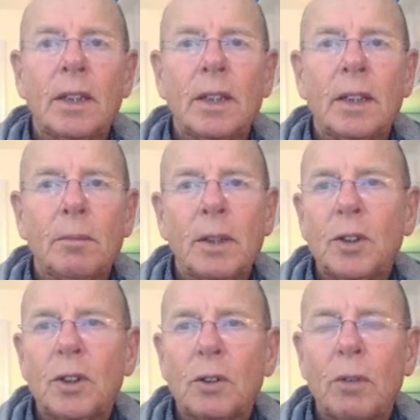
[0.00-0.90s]

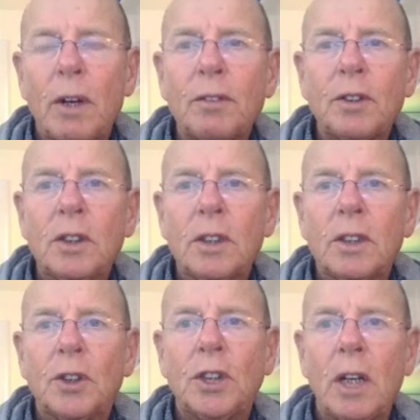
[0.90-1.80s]
imagine gravity
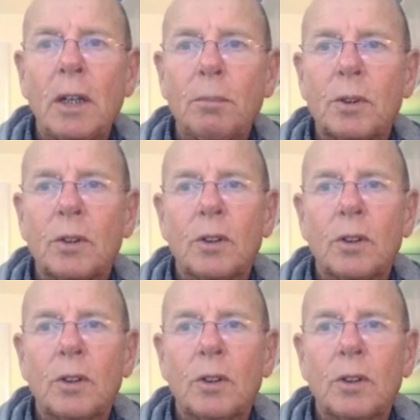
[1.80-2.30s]
is shaped